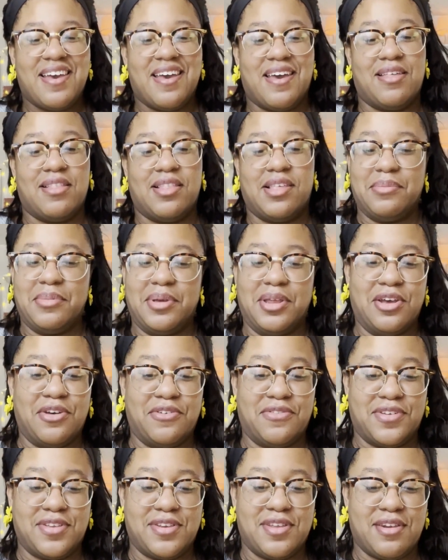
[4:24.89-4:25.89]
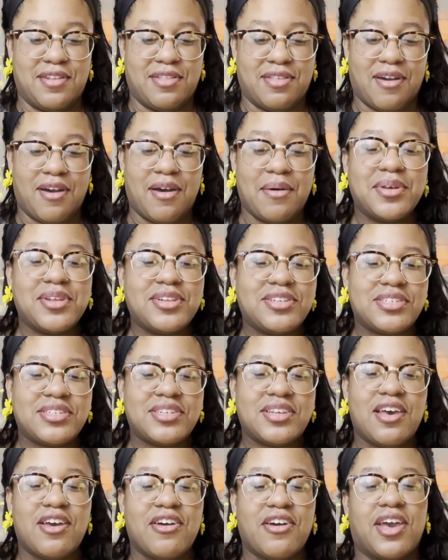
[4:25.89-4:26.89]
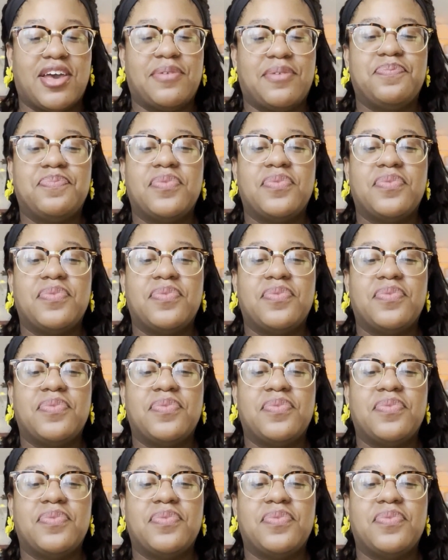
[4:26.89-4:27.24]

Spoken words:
and let me know if you did in the comments. Okay,